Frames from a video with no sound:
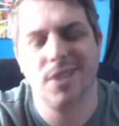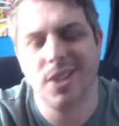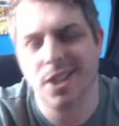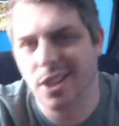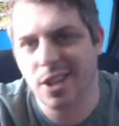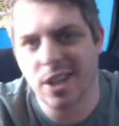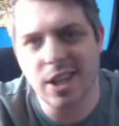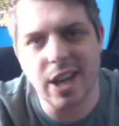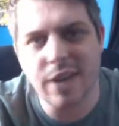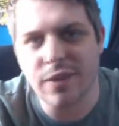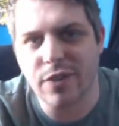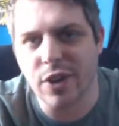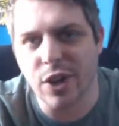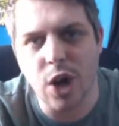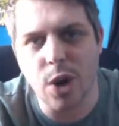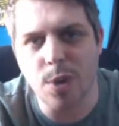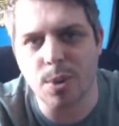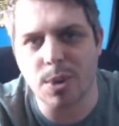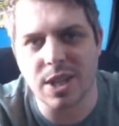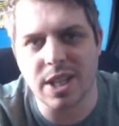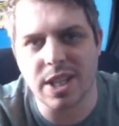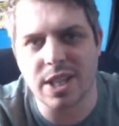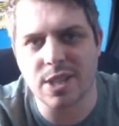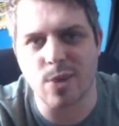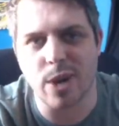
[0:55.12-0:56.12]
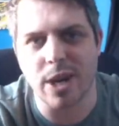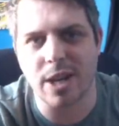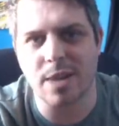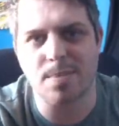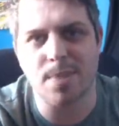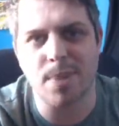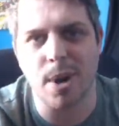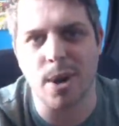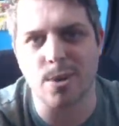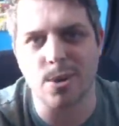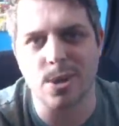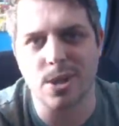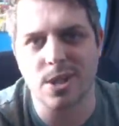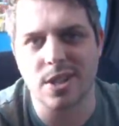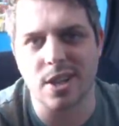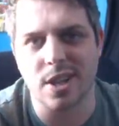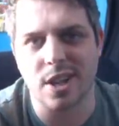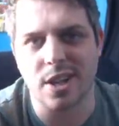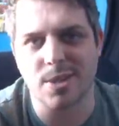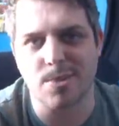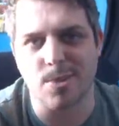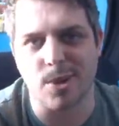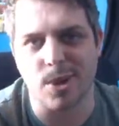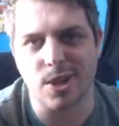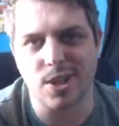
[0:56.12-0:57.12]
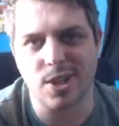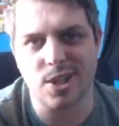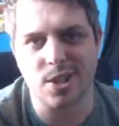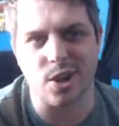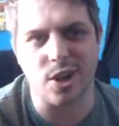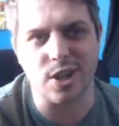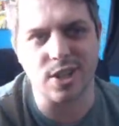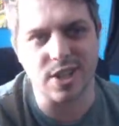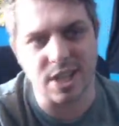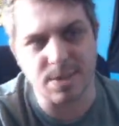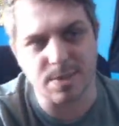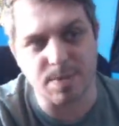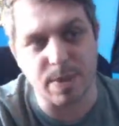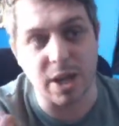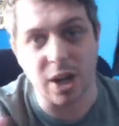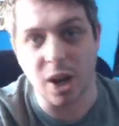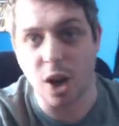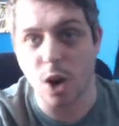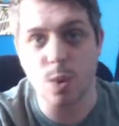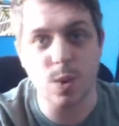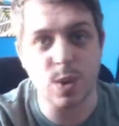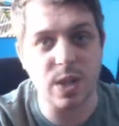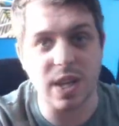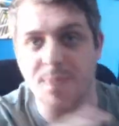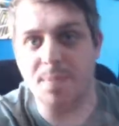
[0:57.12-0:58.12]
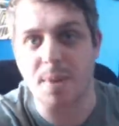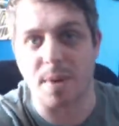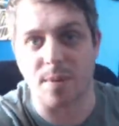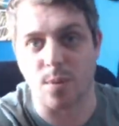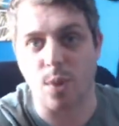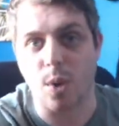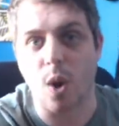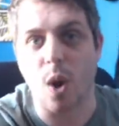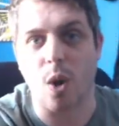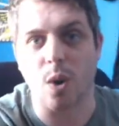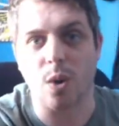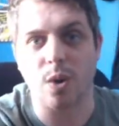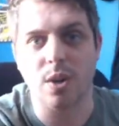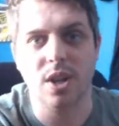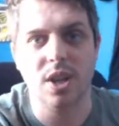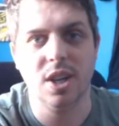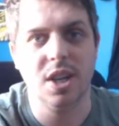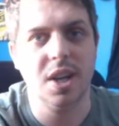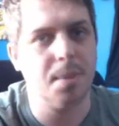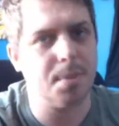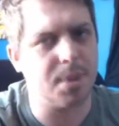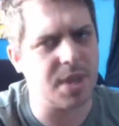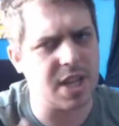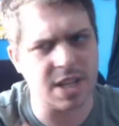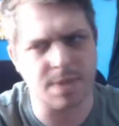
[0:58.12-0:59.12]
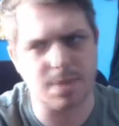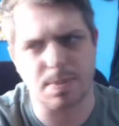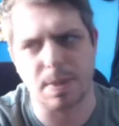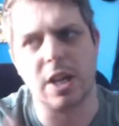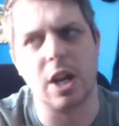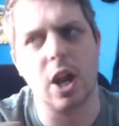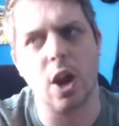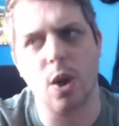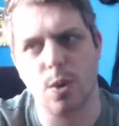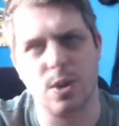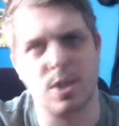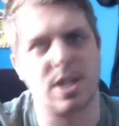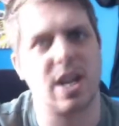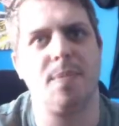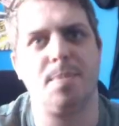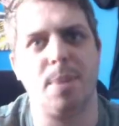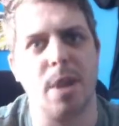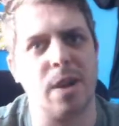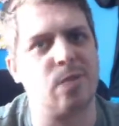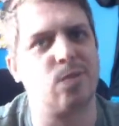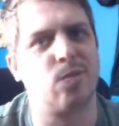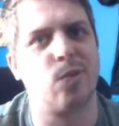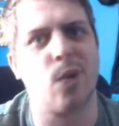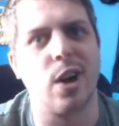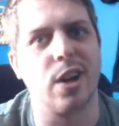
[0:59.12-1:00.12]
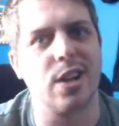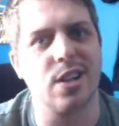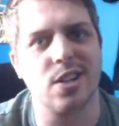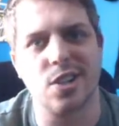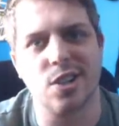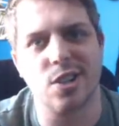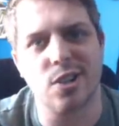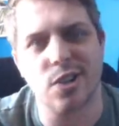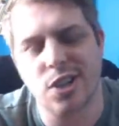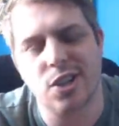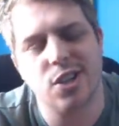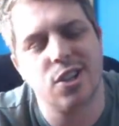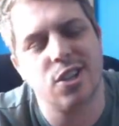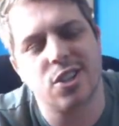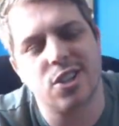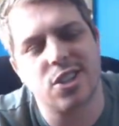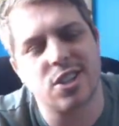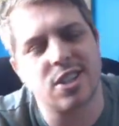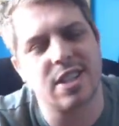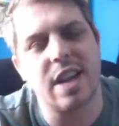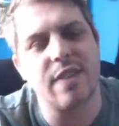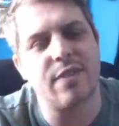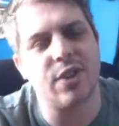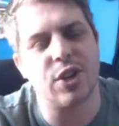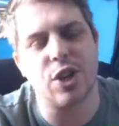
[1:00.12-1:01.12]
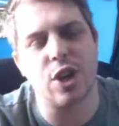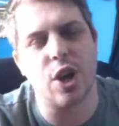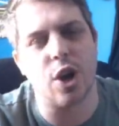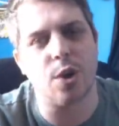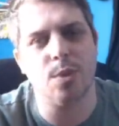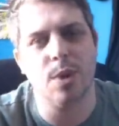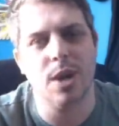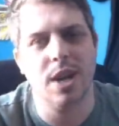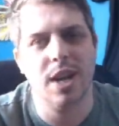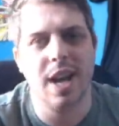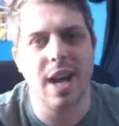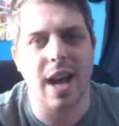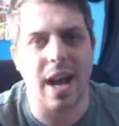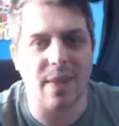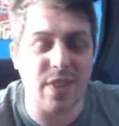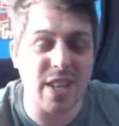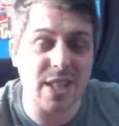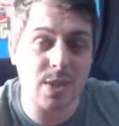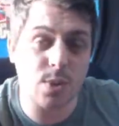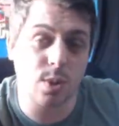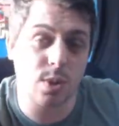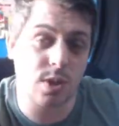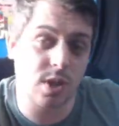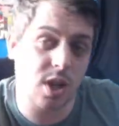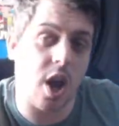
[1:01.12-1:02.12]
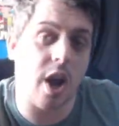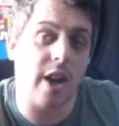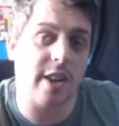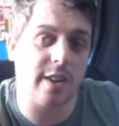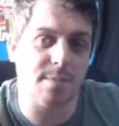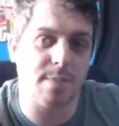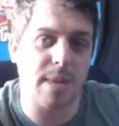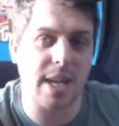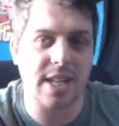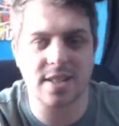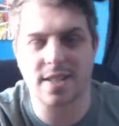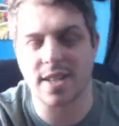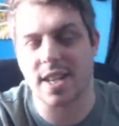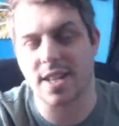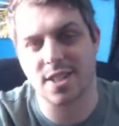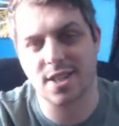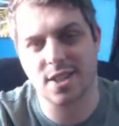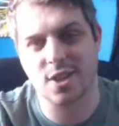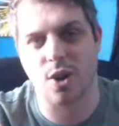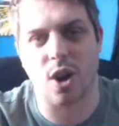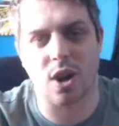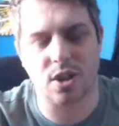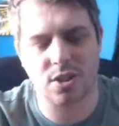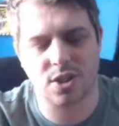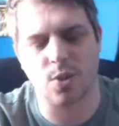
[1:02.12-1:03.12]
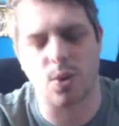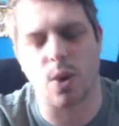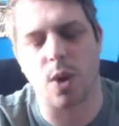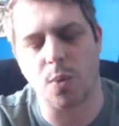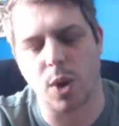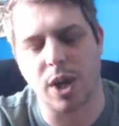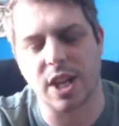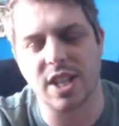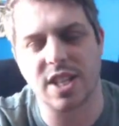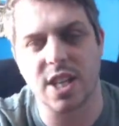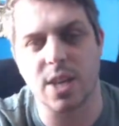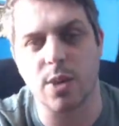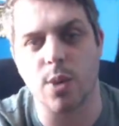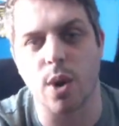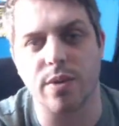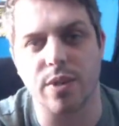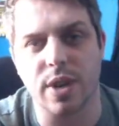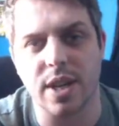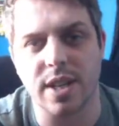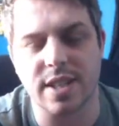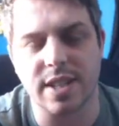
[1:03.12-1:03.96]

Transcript: you never know with these Reddit posts, to be honest, guys. There's been loads that have been wrong, but there's been loads that have been right. So you just never know. And this one kind of makes sense, so I wanted to go over it in